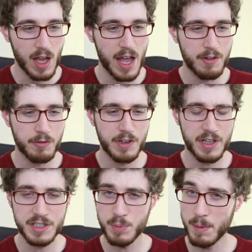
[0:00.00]
I have a
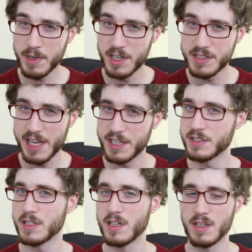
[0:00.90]
feeling it's probably going to
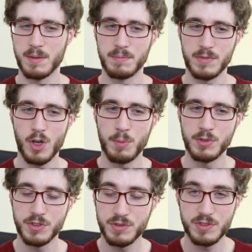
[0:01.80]
take a
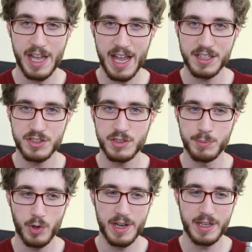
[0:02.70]
couple tanks to
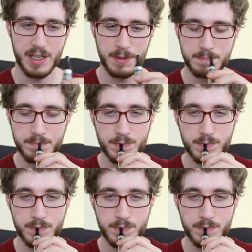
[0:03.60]
break in,